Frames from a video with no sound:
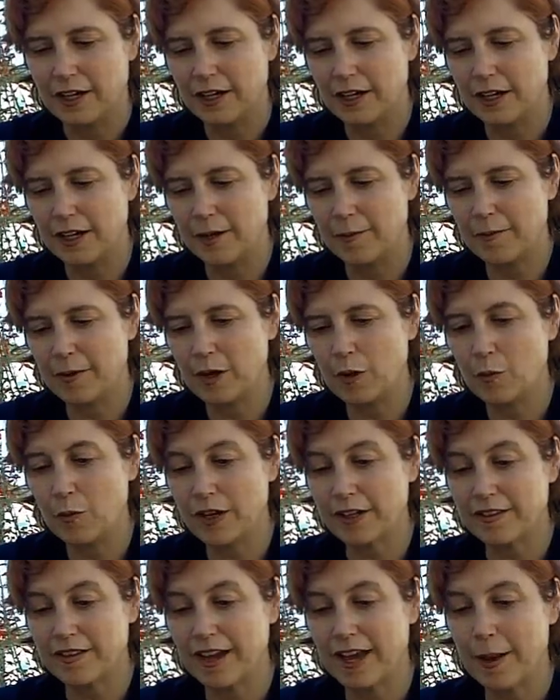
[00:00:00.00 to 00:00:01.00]
And
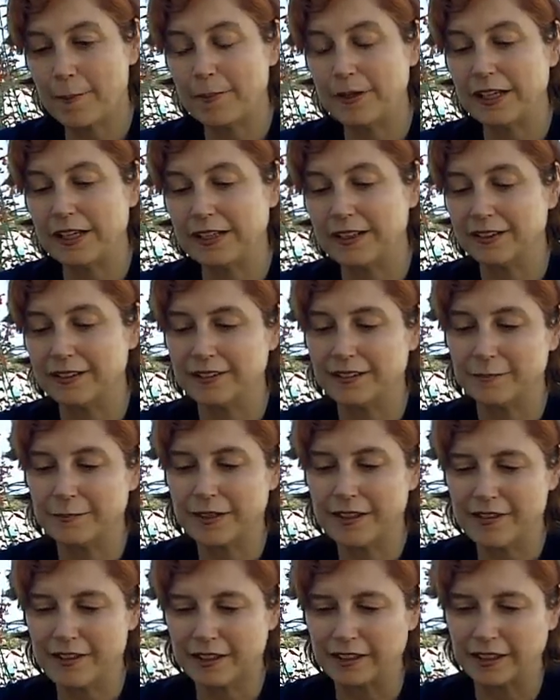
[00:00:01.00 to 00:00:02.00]
what's happening,
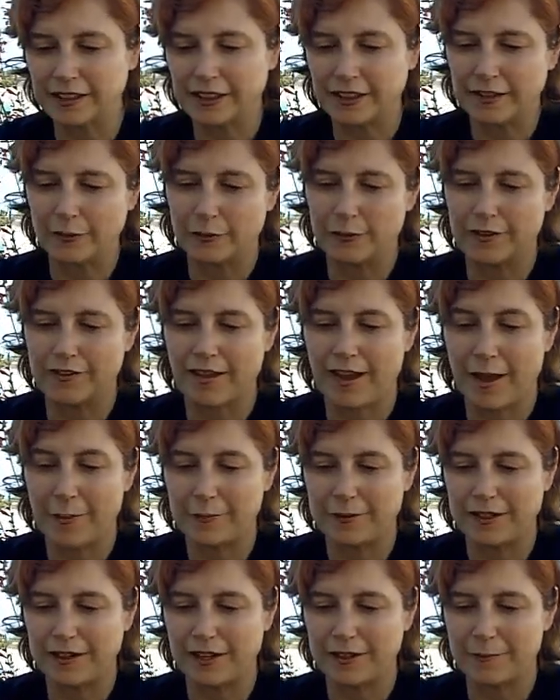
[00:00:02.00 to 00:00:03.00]
basically what's
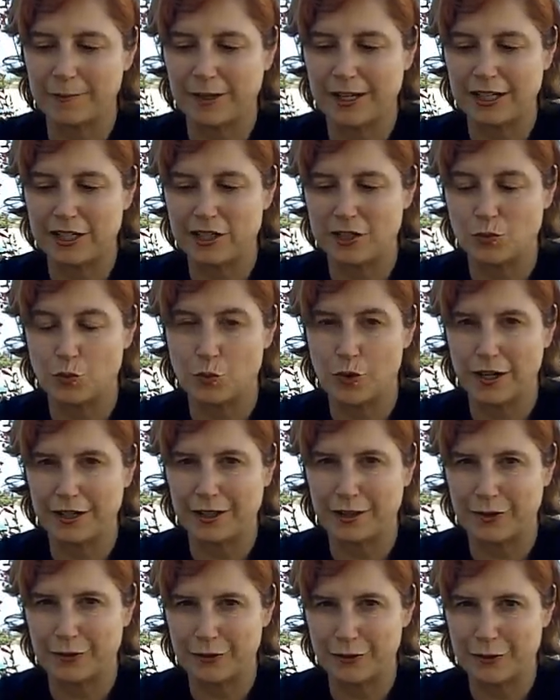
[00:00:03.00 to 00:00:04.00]
happened on pages 1